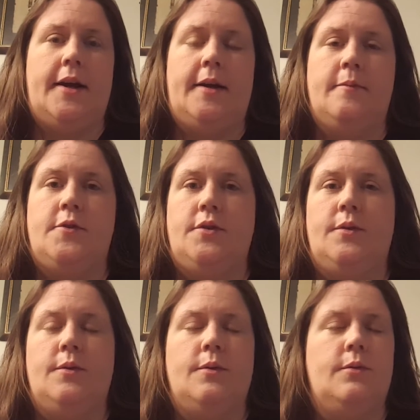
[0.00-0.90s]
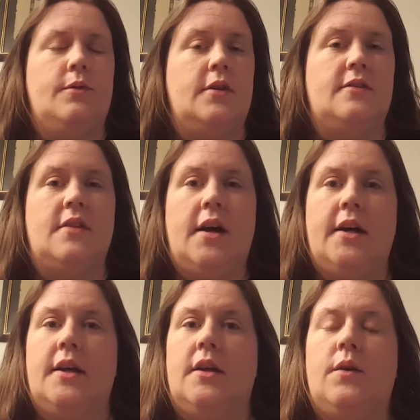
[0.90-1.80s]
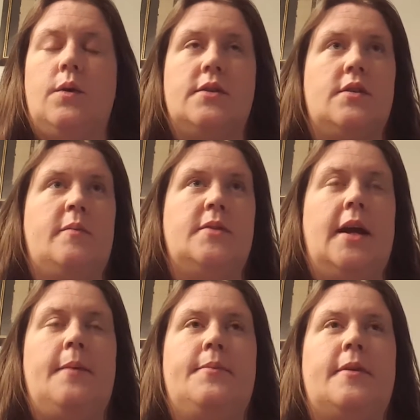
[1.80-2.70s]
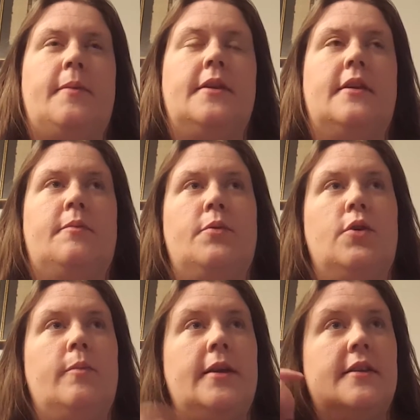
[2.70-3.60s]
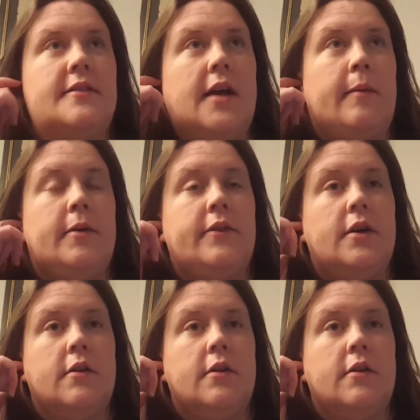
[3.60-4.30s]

to the sun or something that's blooming this time of year.